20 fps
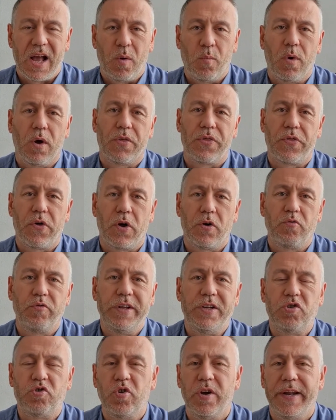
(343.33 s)
and what thought
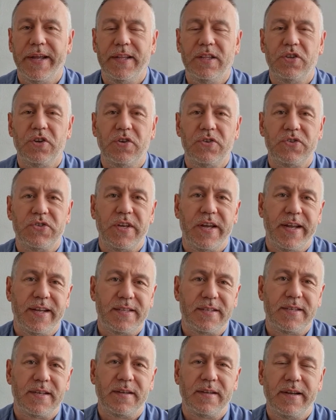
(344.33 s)
retraining does
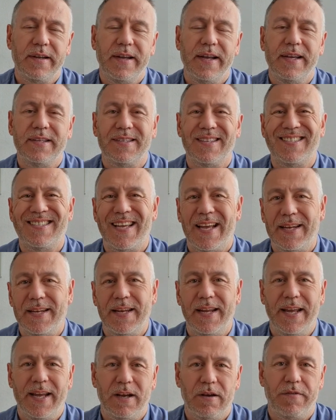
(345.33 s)
it is a
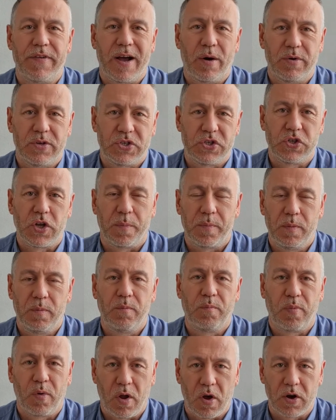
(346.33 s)
technique of how to stop
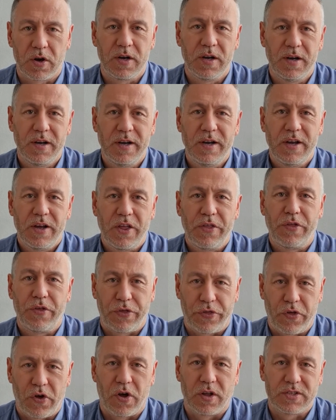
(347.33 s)
and block the
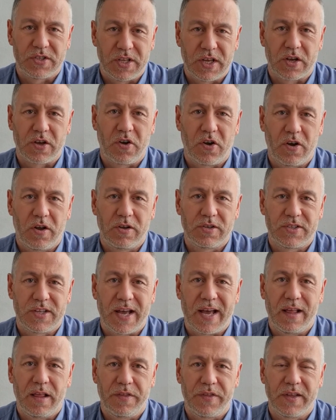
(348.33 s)
thoughts that cause
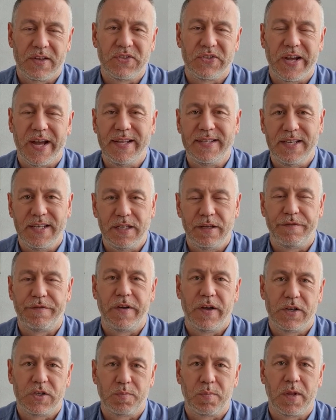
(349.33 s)
the health anxiety in the
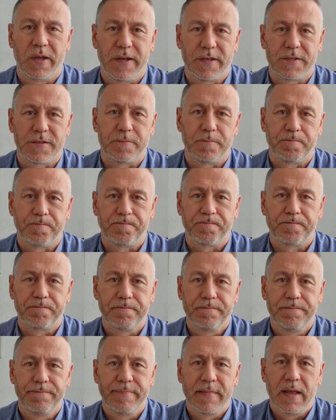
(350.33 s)
first place.
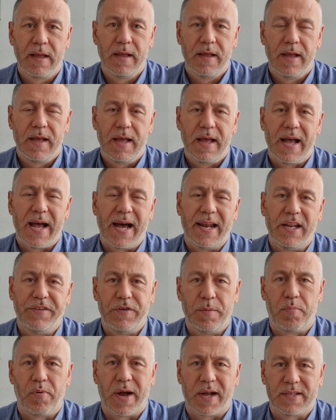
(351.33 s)
And
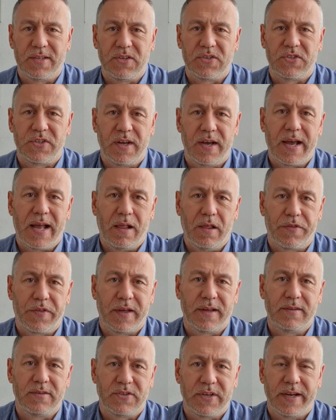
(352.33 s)
if you practice the health
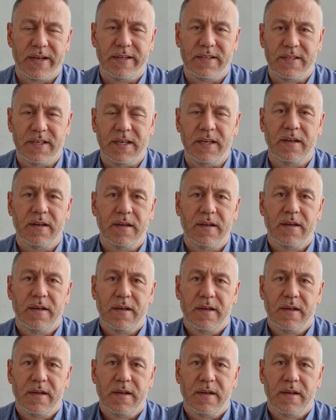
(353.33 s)
anxiety